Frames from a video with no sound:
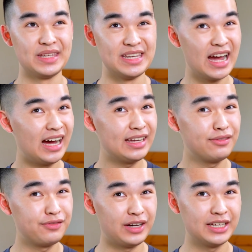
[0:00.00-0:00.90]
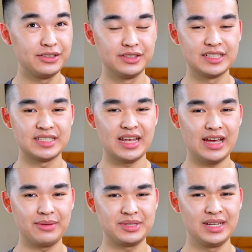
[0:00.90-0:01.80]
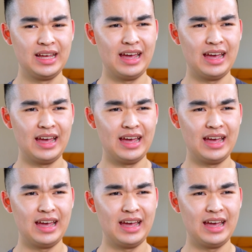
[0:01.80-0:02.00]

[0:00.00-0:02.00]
9 final exams,